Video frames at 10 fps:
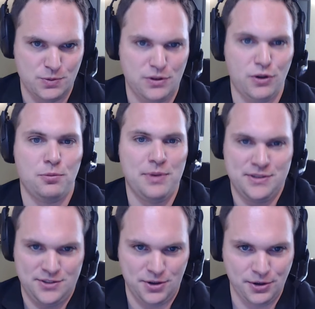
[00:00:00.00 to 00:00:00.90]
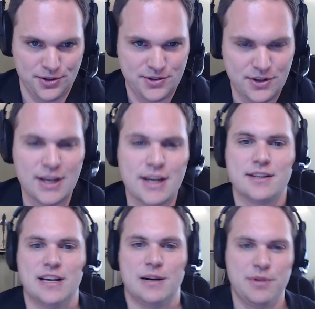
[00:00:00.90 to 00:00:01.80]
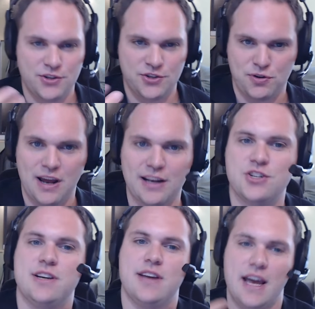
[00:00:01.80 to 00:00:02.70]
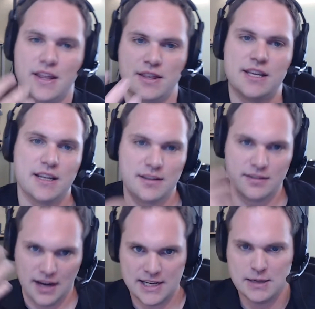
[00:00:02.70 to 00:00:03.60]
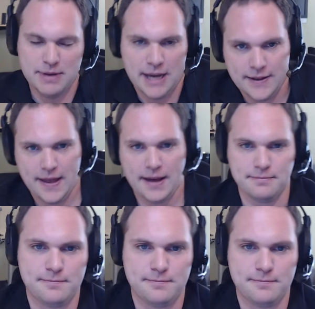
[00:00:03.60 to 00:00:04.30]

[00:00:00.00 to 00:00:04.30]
with local business owners. Yes. Tell me the strategy and the idea behind that.